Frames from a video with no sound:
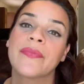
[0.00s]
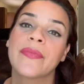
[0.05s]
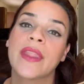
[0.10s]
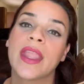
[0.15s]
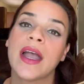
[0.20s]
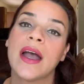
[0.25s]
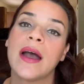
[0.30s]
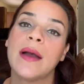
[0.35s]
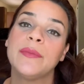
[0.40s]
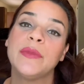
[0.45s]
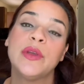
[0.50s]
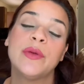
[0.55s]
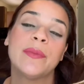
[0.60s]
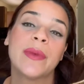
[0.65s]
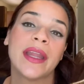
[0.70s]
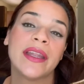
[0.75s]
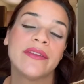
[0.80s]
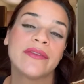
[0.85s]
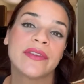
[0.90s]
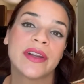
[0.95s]
You
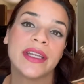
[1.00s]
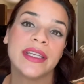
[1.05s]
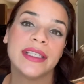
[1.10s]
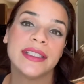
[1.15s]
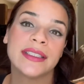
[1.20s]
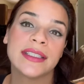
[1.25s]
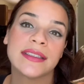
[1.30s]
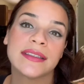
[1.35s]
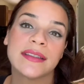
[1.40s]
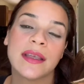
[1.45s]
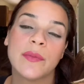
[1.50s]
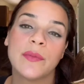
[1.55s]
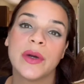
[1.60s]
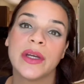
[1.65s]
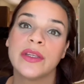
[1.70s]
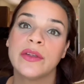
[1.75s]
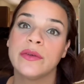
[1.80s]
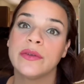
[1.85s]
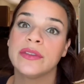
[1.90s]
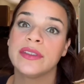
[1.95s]
might run into
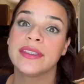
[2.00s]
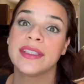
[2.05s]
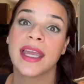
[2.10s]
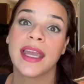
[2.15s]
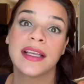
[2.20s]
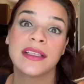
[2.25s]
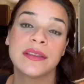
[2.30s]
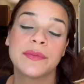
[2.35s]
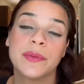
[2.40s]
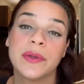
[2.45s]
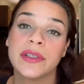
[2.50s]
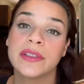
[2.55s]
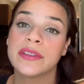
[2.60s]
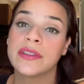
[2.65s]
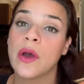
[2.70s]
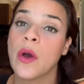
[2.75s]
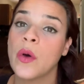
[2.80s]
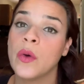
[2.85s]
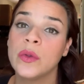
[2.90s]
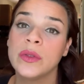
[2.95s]
someone who's textbooks
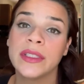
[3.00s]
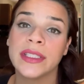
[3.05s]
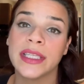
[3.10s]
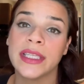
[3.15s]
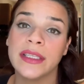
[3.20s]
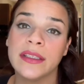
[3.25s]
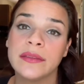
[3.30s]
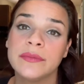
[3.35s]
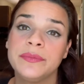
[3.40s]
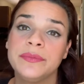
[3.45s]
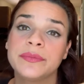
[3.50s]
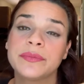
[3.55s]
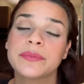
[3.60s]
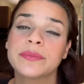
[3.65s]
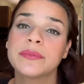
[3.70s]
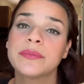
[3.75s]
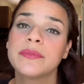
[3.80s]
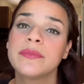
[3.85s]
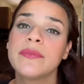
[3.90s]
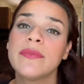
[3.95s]
only,
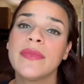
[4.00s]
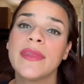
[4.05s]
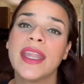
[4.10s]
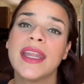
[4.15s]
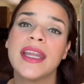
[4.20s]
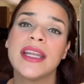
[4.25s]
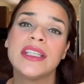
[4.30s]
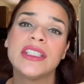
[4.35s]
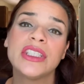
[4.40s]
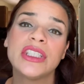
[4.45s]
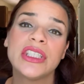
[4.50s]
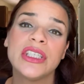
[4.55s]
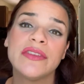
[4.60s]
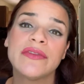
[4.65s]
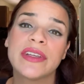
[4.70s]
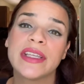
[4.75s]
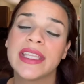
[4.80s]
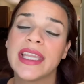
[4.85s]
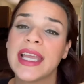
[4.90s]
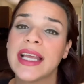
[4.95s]
and she
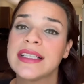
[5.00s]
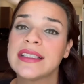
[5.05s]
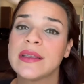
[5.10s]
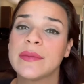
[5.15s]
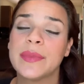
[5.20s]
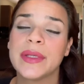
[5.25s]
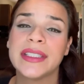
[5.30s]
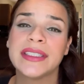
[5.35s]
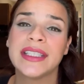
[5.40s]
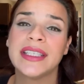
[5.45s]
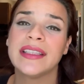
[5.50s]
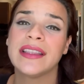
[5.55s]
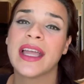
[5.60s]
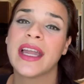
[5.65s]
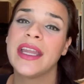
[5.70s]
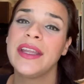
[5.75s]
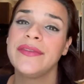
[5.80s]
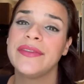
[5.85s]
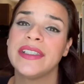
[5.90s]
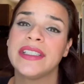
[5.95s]
really has a busy
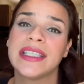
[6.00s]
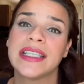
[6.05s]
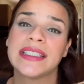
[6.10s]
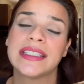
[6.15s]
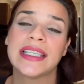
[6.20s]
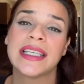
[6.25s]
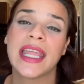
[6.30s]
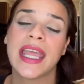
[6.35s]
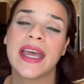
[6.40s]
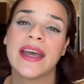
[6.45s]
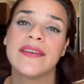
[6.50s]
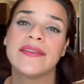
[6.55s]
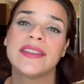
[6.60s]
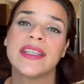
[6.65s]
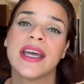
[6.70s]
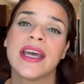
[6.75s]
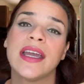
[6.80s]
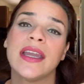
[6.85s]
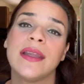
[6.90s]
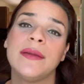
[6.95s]
life and doesn't have
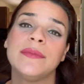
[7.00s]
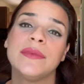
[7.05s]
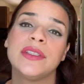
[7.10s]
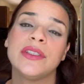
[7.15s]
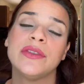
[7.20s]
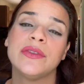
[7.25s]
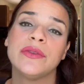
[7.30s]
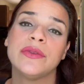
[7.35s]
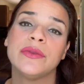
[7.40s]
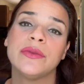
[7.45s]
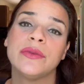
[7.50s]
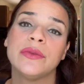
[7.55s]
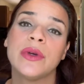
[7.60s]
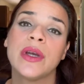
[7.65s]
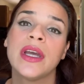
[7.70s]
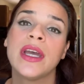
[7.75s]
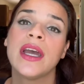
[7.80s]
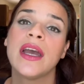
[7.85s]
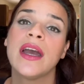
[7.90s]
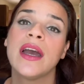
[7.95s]
time to
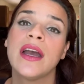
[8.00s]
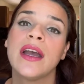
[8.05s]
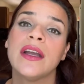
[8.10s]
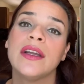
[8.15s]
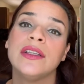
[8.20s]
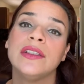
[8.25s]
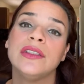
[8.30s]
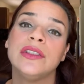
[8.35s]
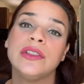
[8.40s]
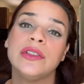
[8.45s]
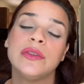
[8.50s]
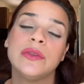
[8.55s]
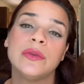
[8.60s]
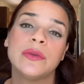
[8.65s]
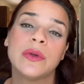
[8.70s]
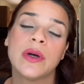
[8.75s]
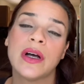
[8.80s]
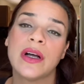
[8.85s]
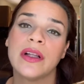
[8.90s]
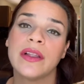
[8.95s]

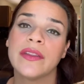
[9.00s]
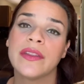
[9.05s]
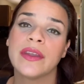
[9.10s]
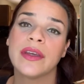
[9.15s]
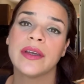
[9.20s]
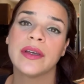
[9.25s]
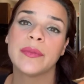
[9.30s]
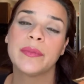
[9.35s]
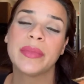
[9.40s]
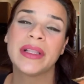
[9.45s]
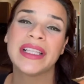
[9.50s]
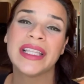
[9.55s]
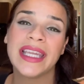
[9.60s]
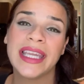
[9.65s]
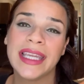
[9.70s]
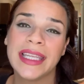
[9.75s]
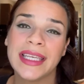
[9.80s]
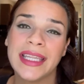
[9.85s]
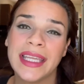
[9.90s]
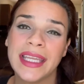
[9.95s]
do all the
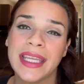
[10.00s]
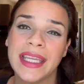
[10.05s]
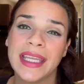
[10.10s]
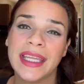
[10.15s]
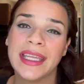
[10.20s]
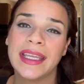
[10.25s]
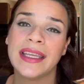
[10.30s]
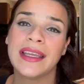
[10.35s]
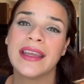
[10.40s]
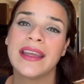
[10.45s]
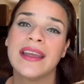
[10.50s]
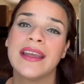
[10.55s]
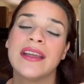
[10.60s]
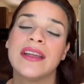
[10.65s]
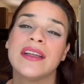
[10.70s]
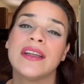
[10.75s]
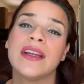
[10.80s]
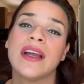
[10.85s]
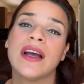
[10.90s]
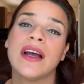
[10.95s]
planning
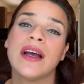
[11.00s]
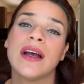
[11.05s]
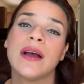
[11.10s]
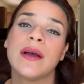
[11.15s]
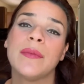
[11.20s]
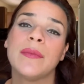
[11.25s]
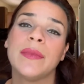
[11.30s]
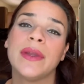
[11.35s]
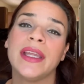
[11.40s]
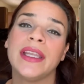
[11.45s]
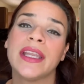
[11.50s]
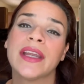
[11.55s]
and